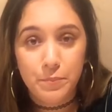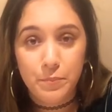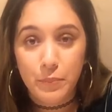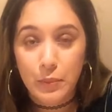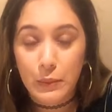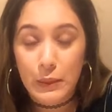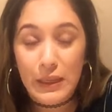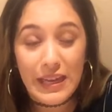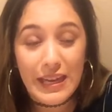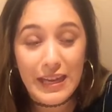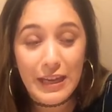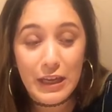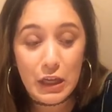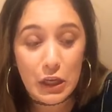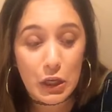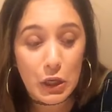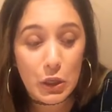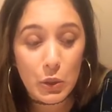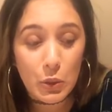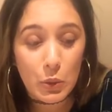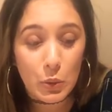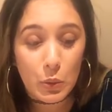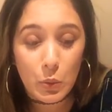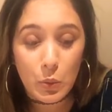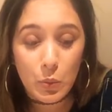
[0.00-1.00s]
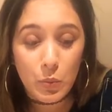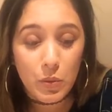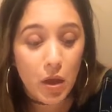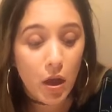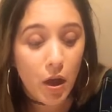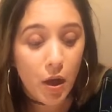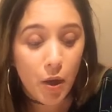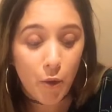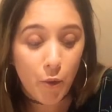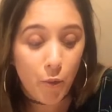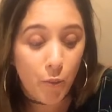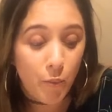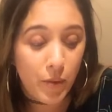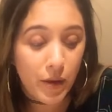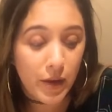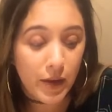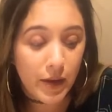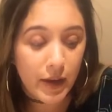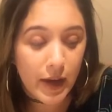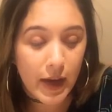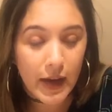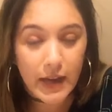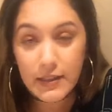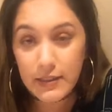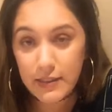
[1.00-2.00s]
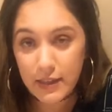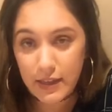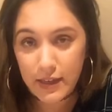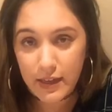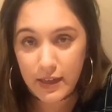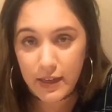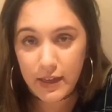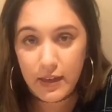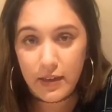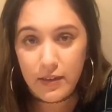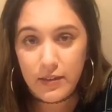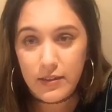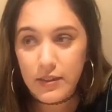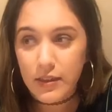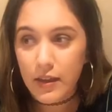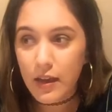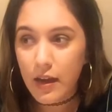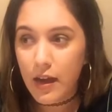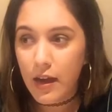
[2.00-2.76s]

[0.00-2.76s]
blank you, but I didn't.